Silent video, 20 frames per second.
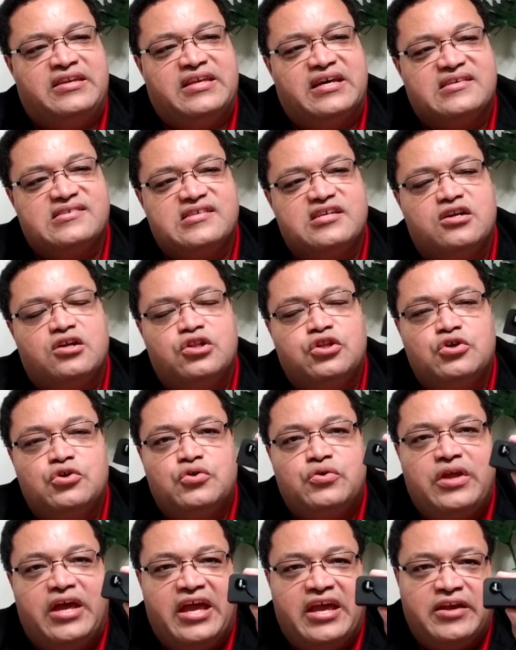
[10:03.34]
does
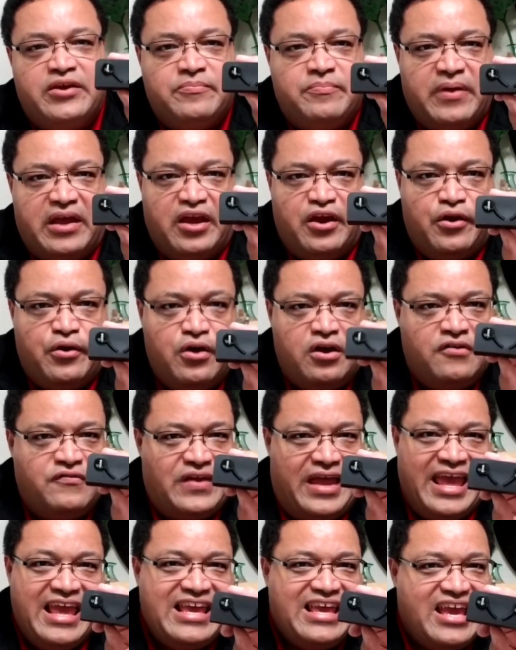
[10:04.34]
include a pair of
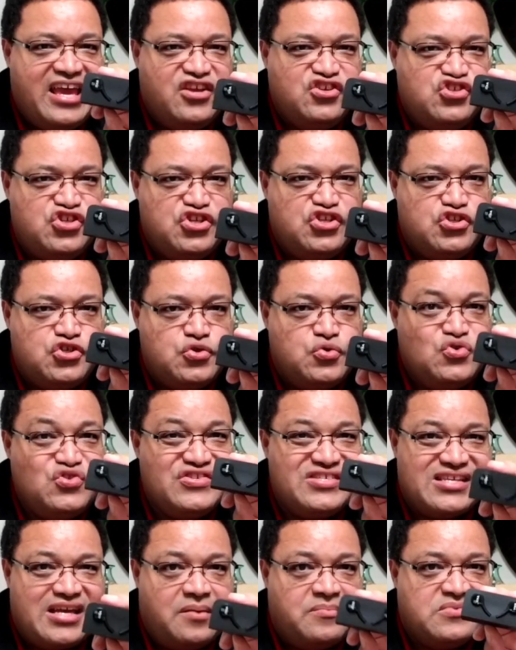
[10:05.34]
AKG tuned
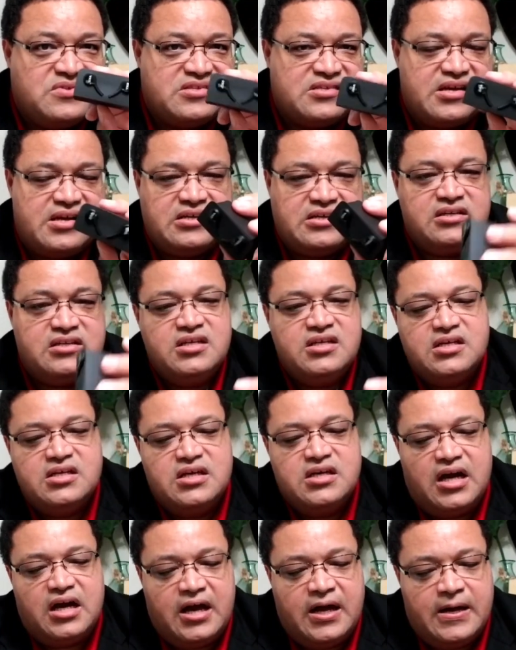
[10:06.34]
Samsung
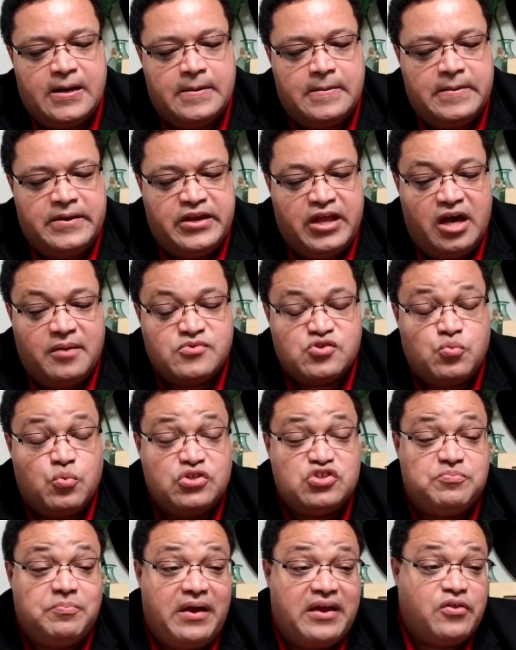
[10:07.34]
nubs,
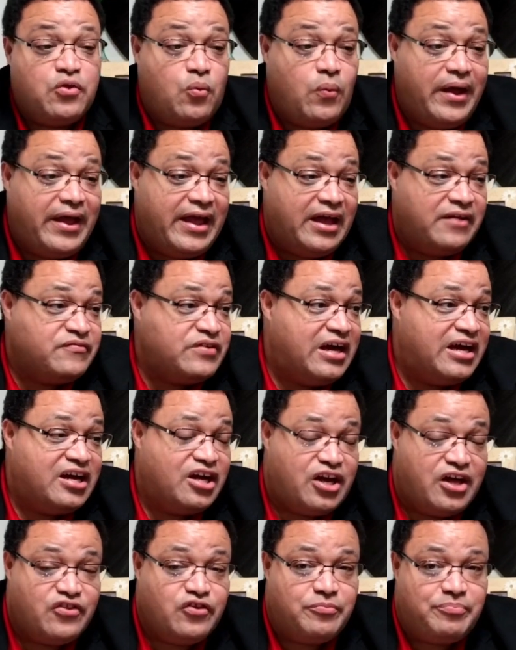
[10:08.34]
which, by the way, I've got
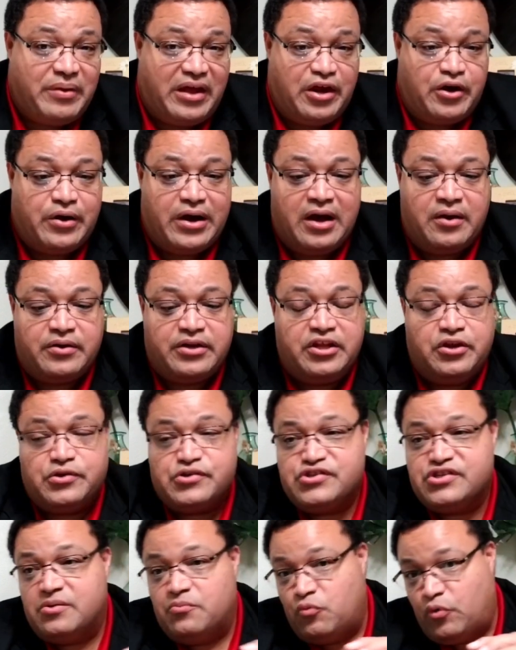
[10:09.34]
another pair out here
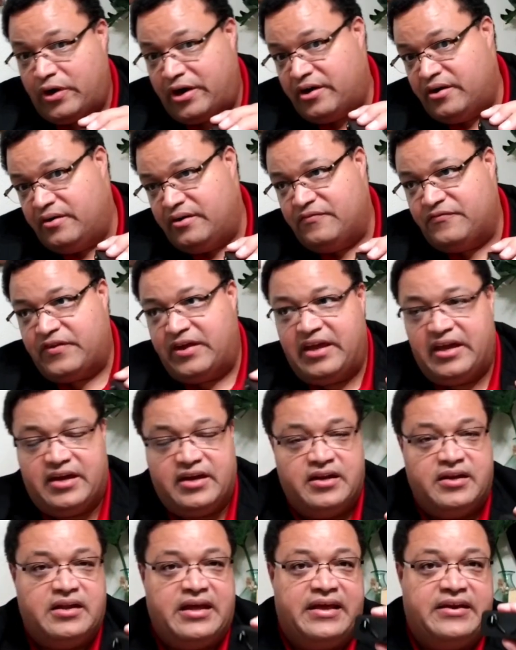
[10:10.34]
somewhere. If I had
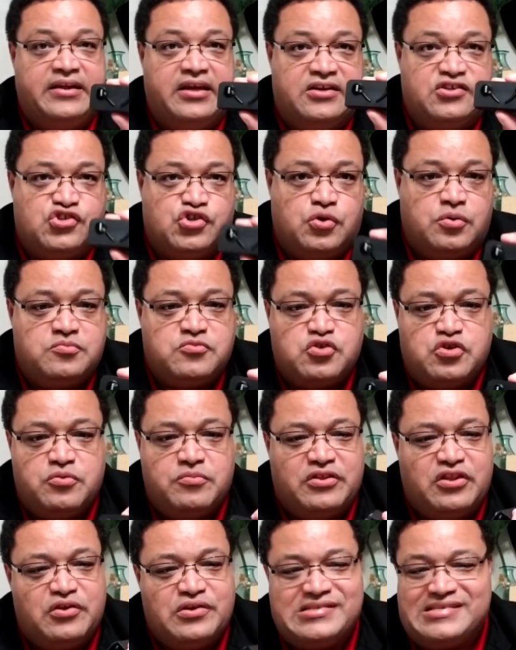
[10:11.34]
it handy, I'd show them to you,
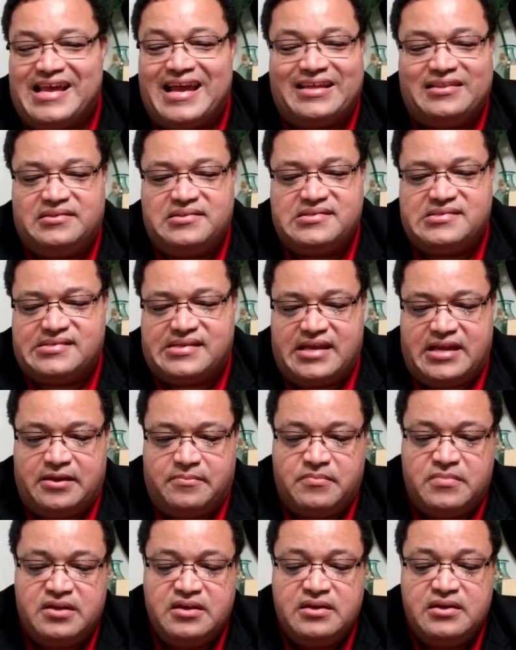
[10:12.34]
but they're exactly the
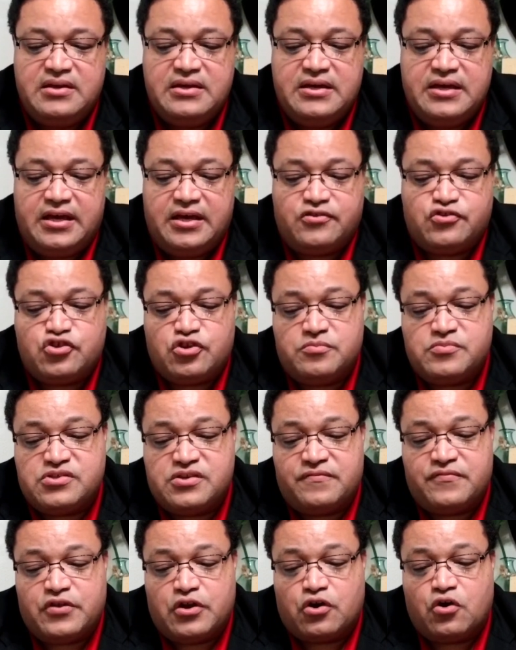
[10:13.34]
same in terms
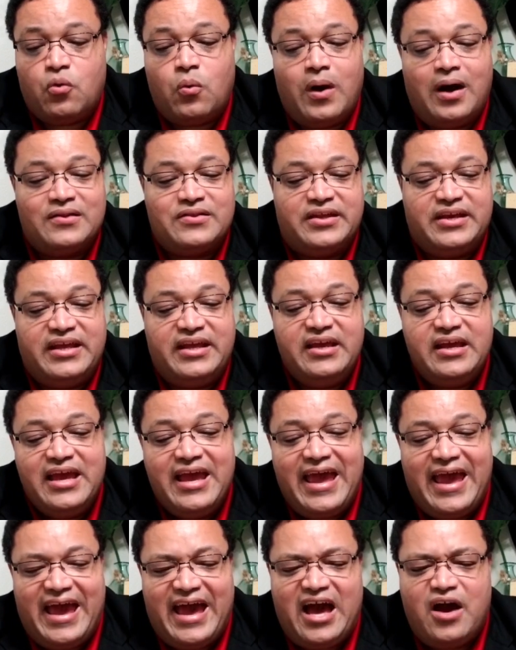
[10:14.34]
of their quality.
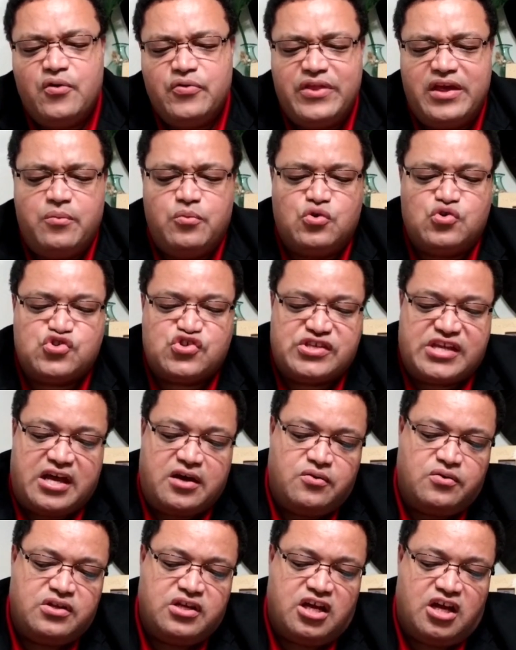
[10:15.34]
How they will
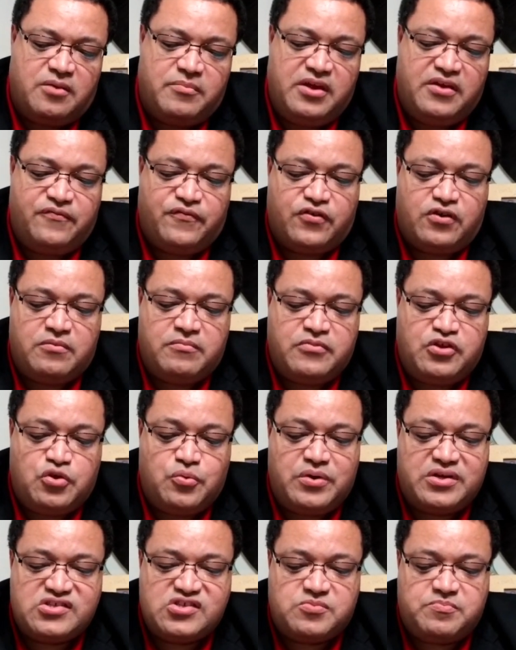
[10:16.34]
sound coming from
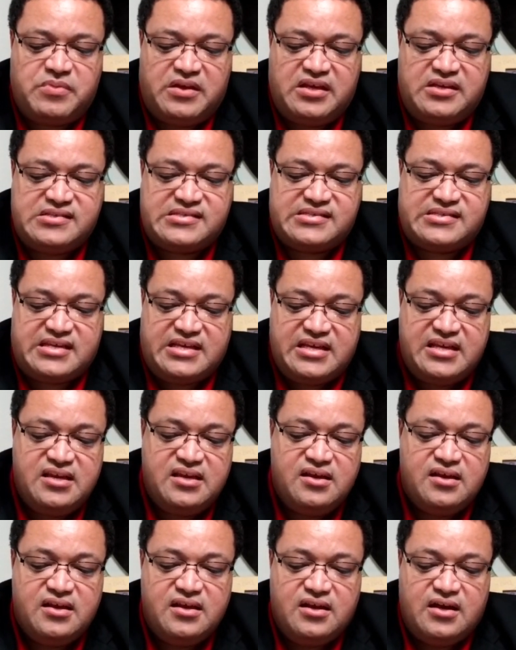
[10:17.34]
USB-C